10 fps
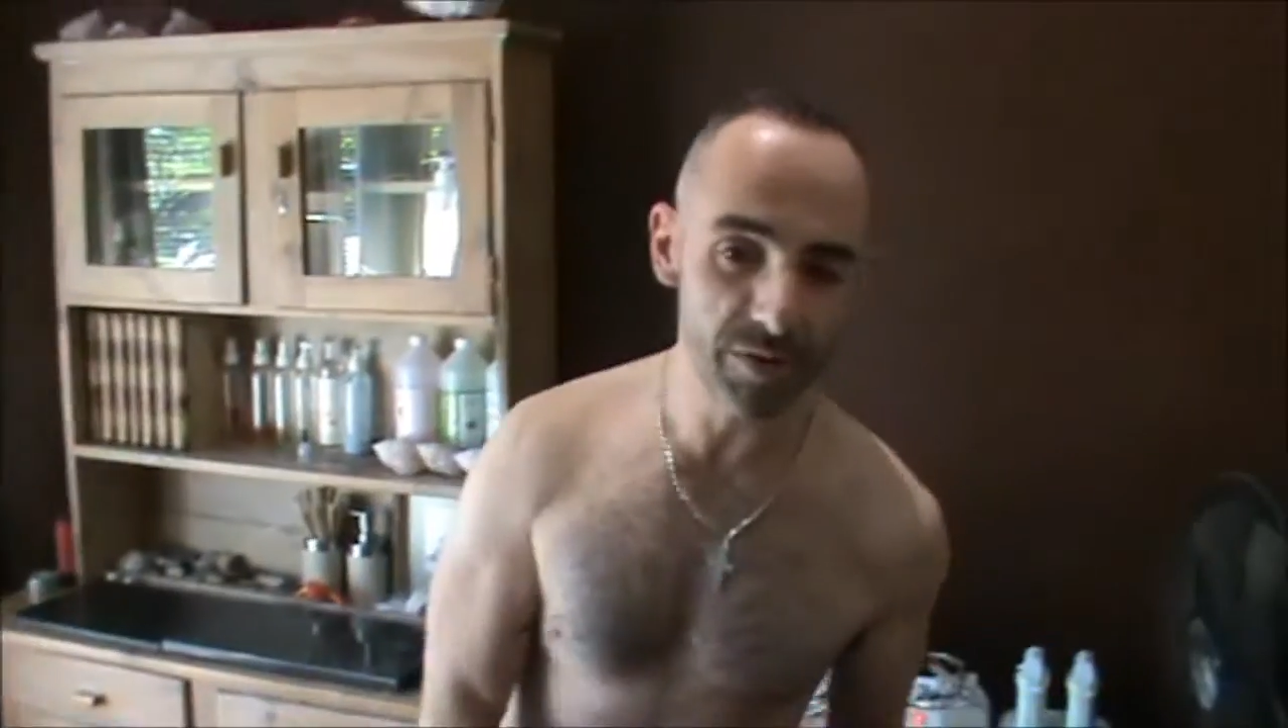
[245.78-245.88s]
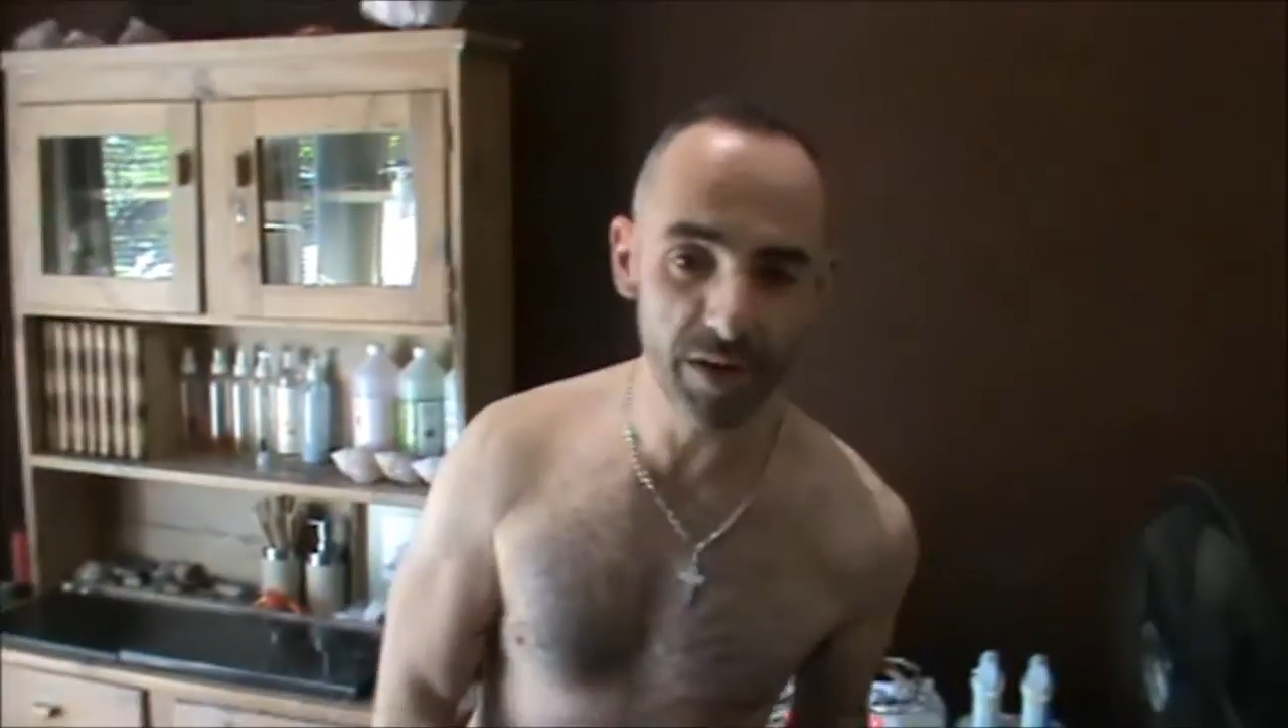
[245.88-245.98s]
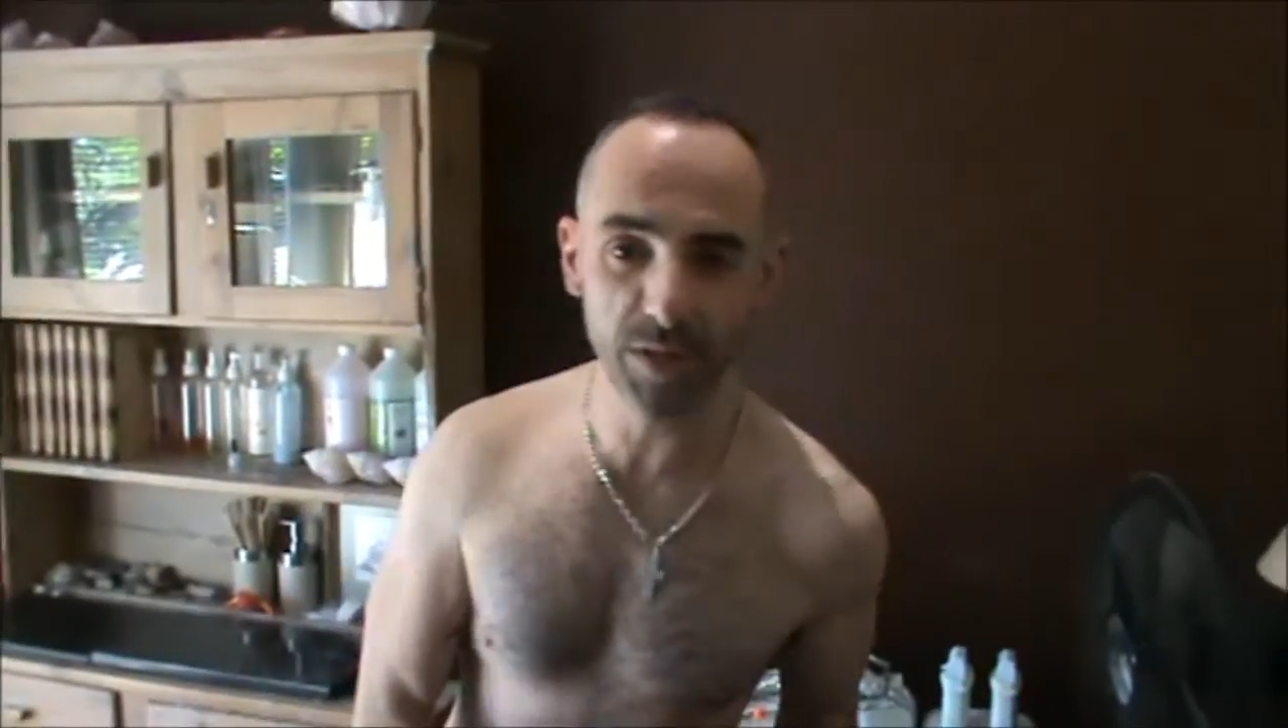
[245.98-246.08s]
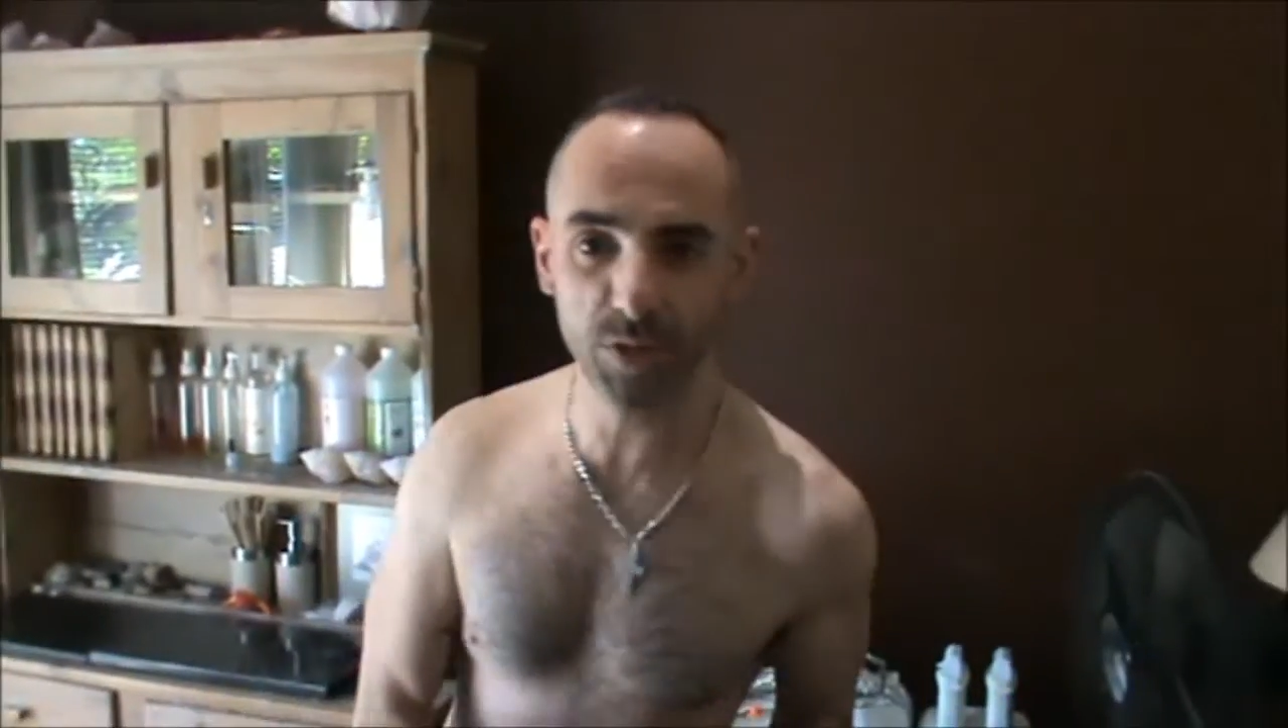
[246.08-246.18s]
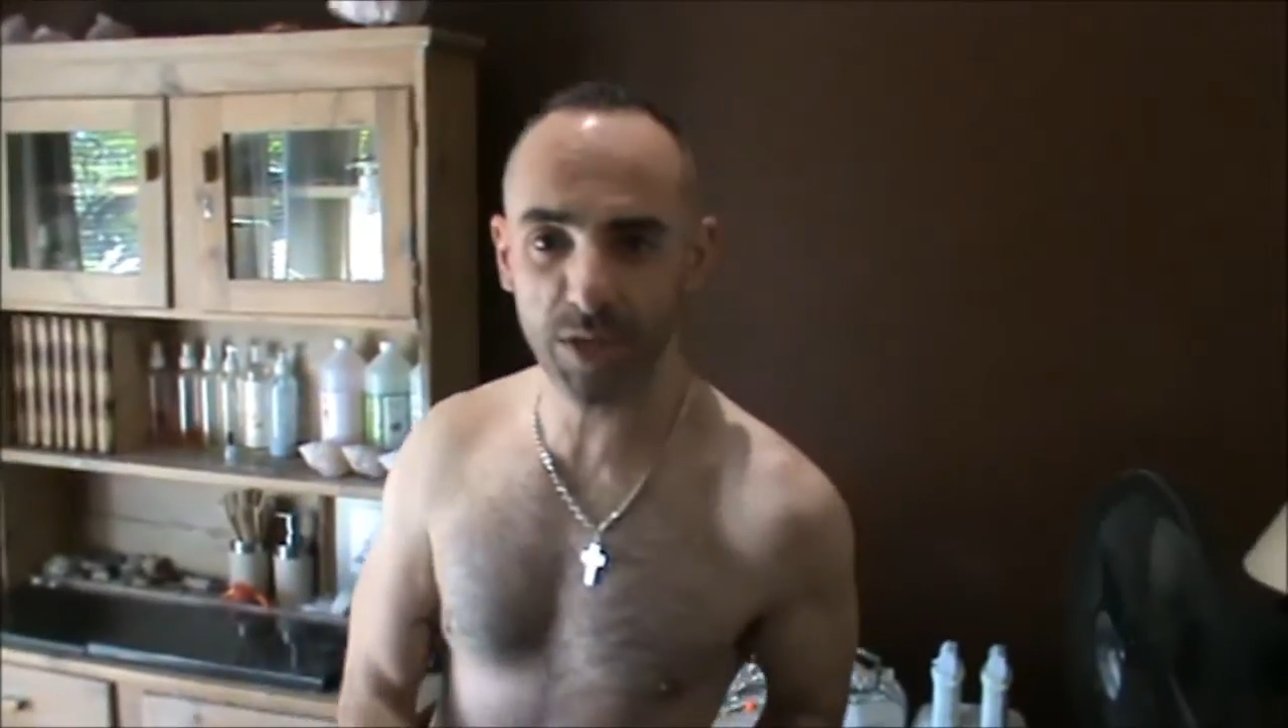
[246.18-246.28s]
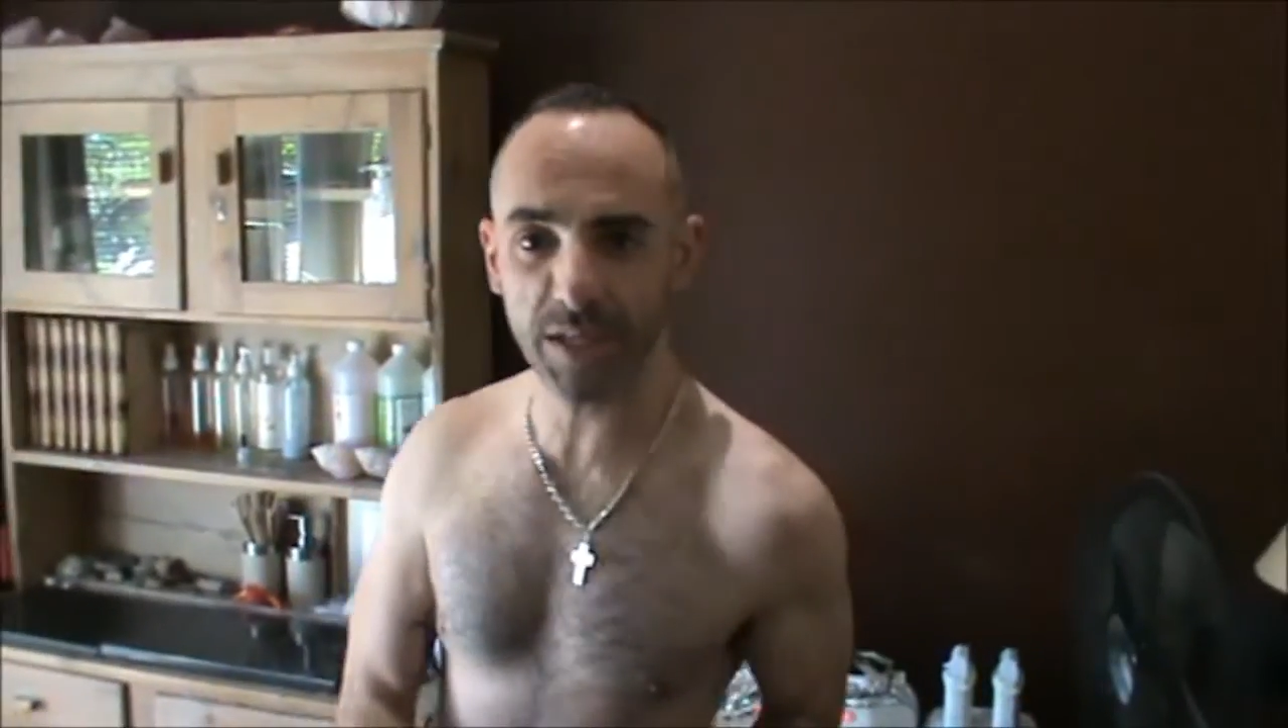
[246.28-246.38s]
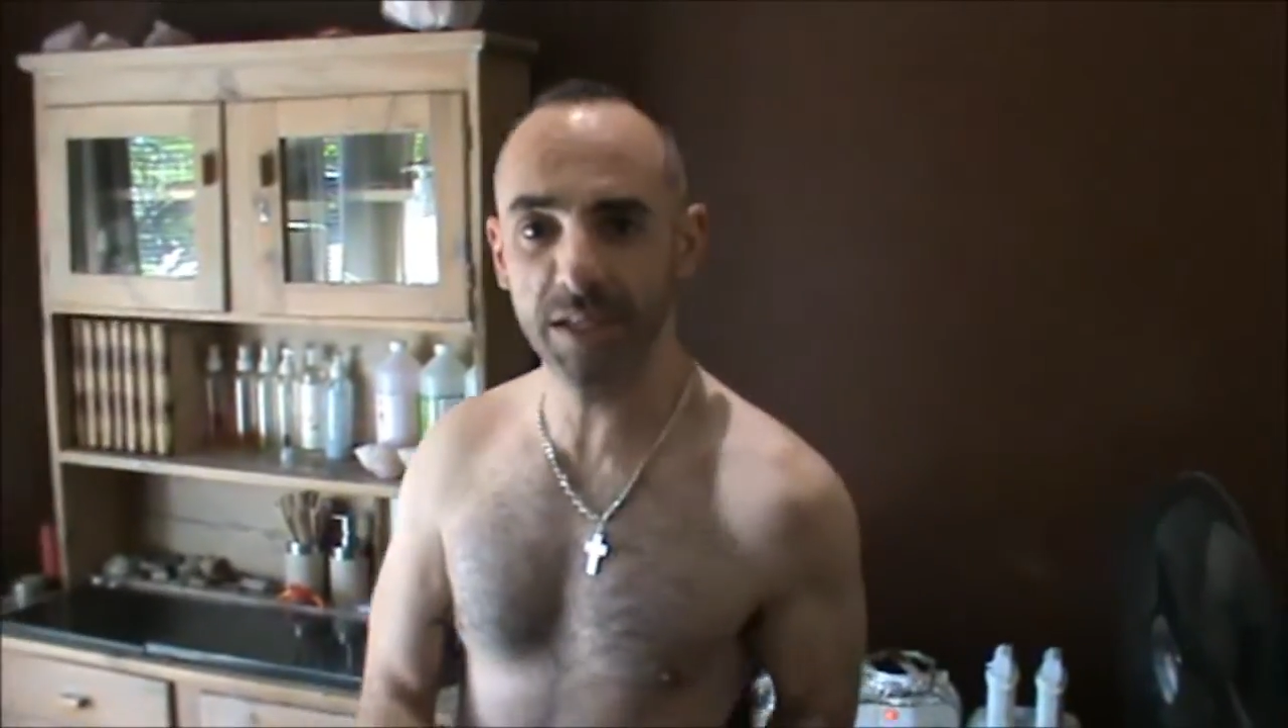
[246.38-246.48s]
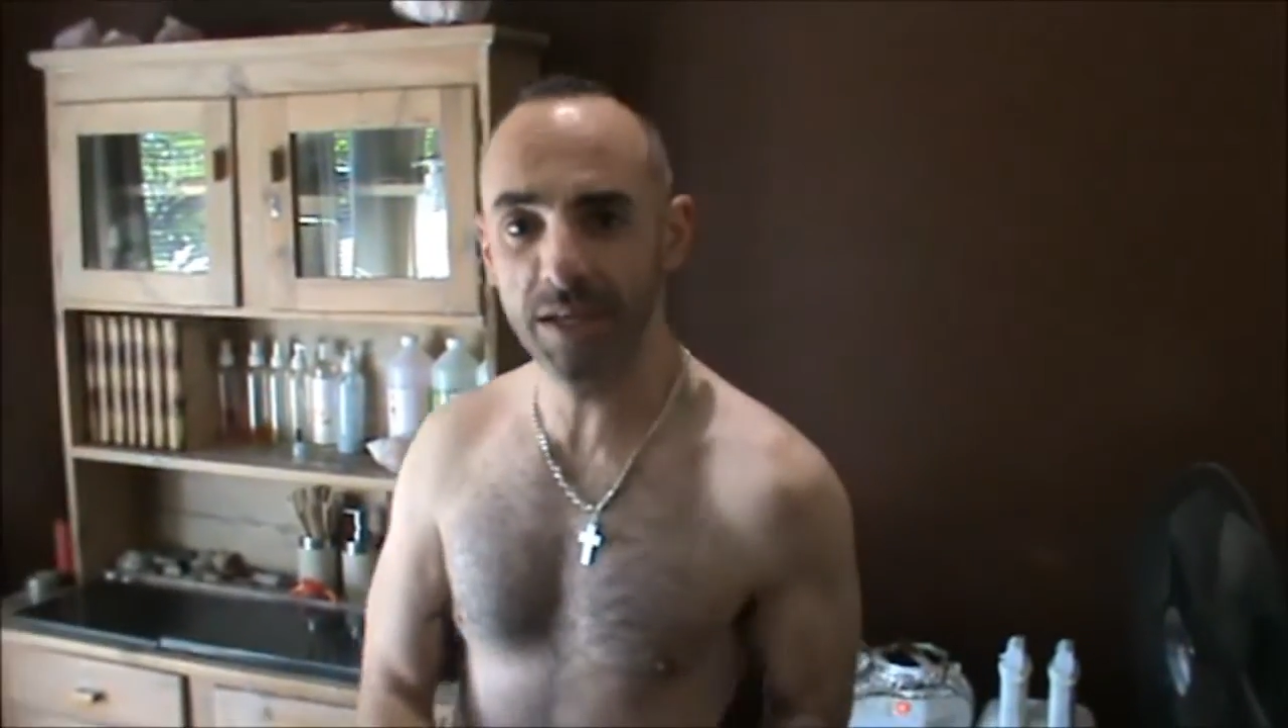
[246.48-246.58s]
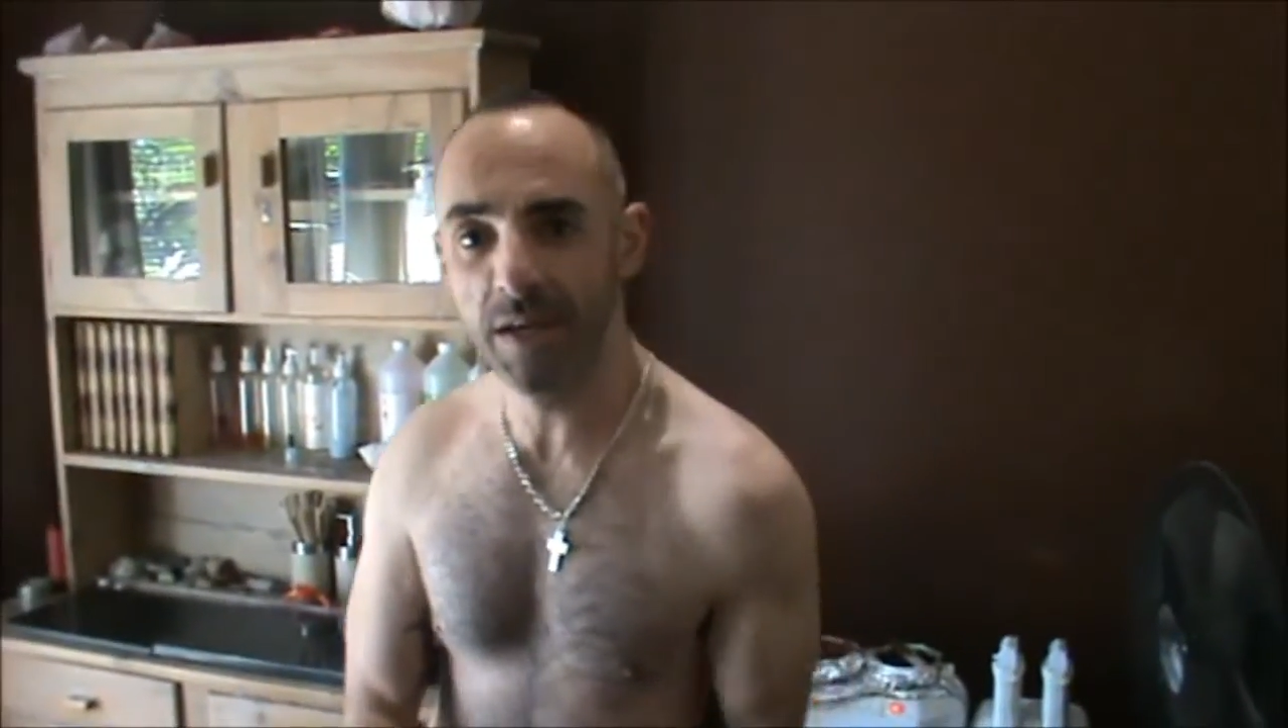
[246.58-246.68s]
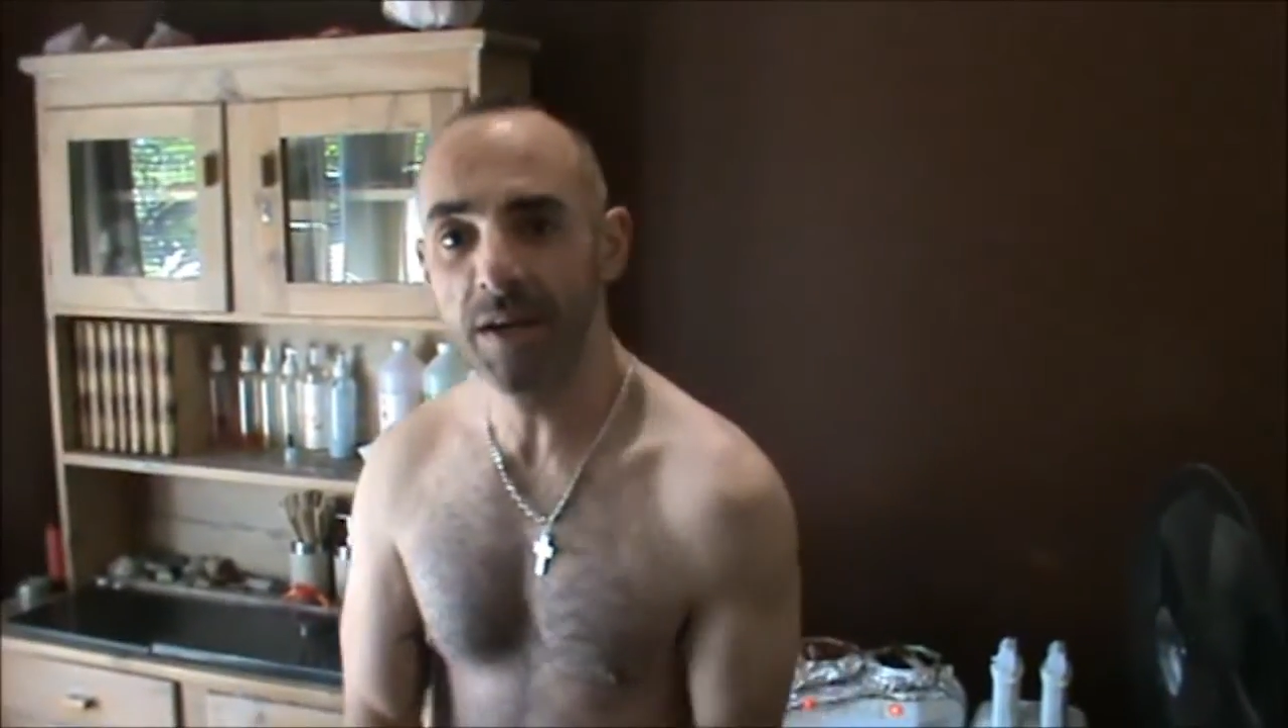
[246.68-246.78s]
really enjoyed it.